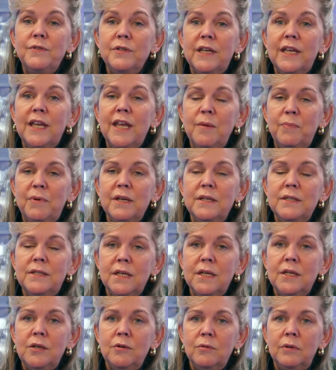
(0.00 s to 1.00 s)
to keep
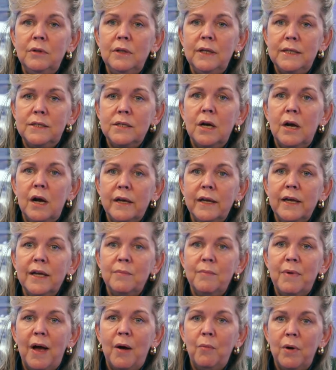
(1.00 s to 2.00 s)
continually talking
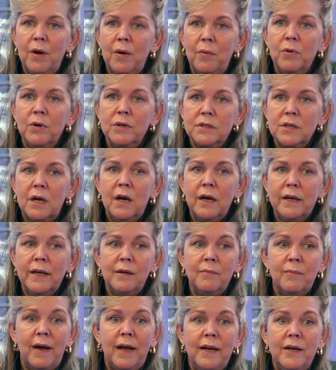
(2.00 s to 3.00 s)
about what we're
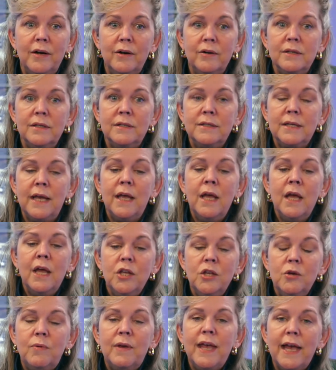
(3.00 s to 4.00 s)
talking about here to say
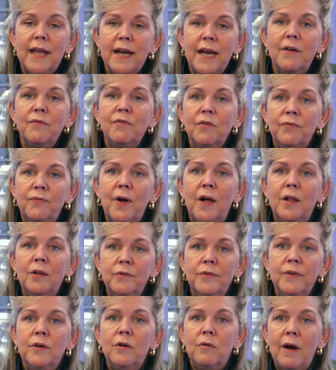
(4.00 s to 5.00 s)
you can't ever
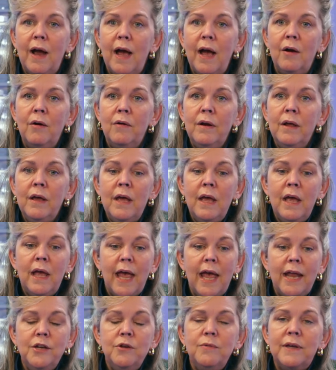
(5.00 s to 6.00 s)
follow the crowd,
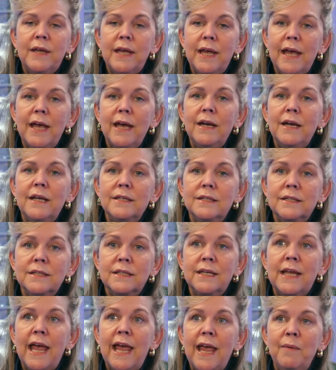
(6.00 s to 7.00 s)
and you can't
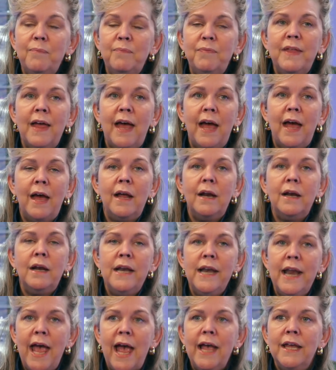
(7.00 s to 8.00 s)
escape that
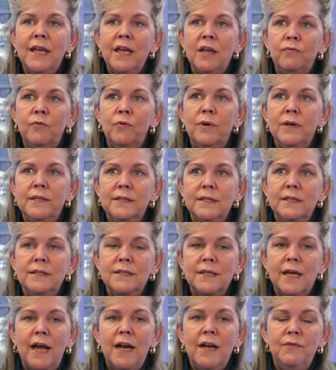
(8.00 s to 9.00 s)
nagging voice
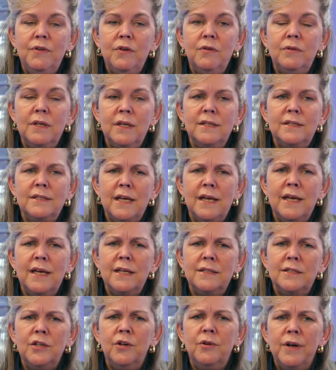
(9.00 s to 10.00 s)
inside of you that
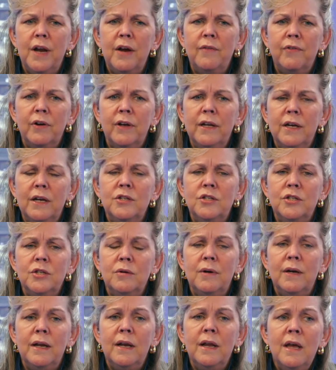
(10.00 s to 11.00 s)
says you're never going to
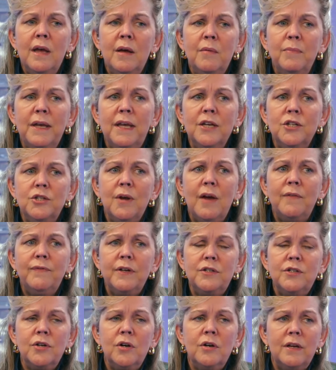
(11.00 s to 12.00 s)
do it, because you have
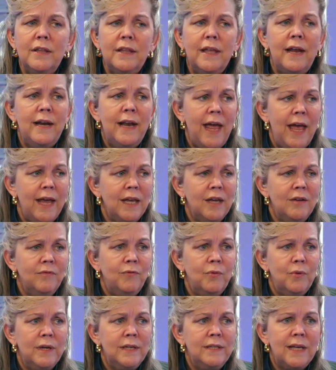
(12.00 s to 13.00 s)
to turn to that nagging
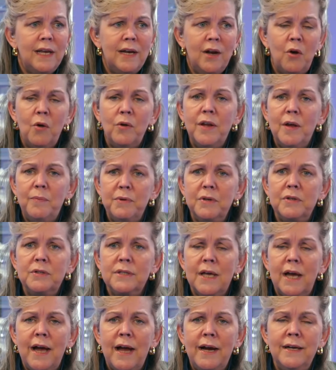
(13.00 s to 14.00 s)
voice and hold up your
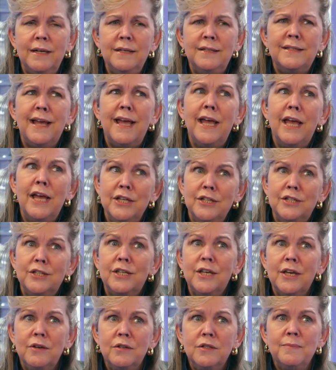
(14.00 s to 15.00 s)
sign and say,
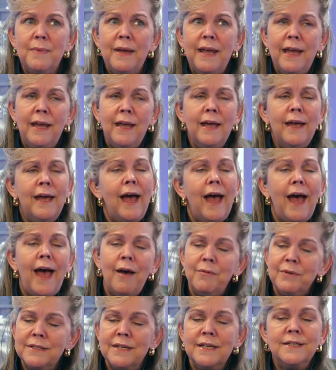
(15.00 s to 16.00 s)
excuse me,
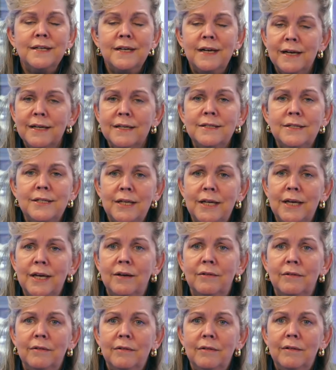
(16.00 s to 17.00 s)
I was not talking to
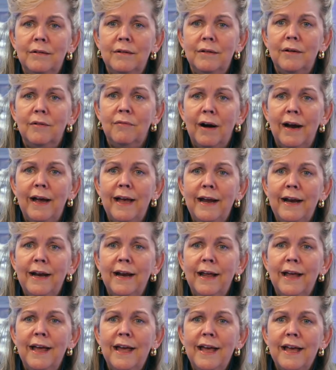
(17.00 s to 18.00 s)
you. Right?
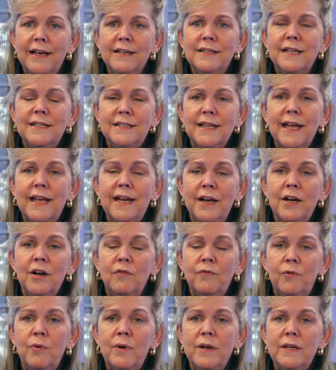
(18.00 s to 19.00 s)
Because it's that
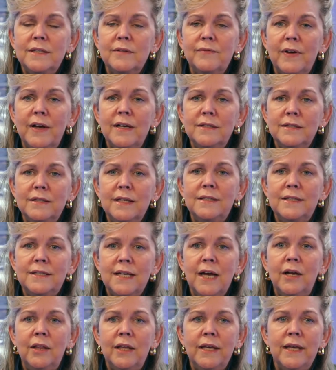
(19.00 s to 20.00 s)
inner voice of us that's
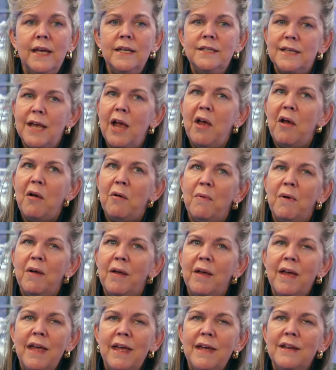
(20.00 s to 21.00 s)
telling us, oh,
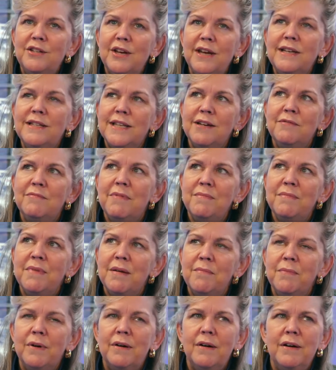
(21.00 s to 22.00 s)
well, Jason,
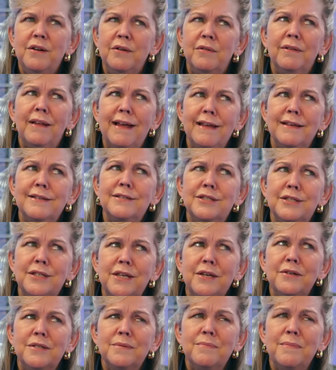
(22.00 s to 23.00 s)
remember, and you're like,
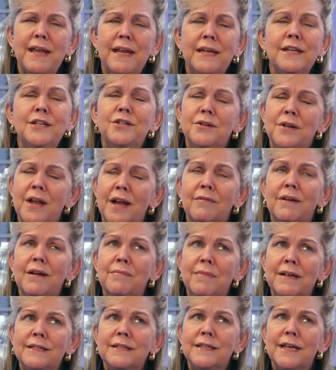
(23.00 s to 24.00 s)
excuse me, did you not
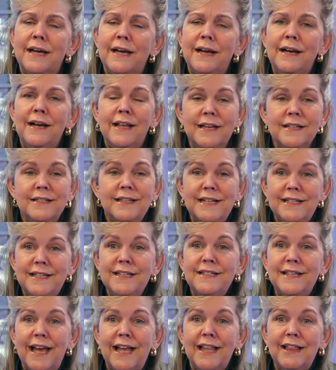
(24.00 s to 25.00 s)
read my sign? Because that's
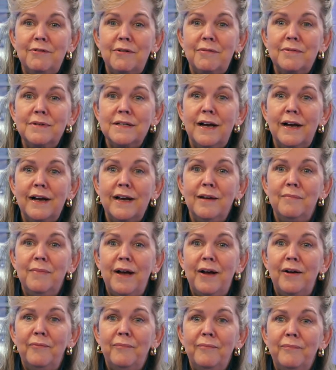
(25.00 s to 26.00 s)
exactly what we're talking
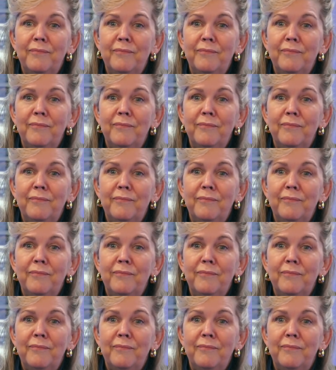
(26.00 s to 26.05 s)
about.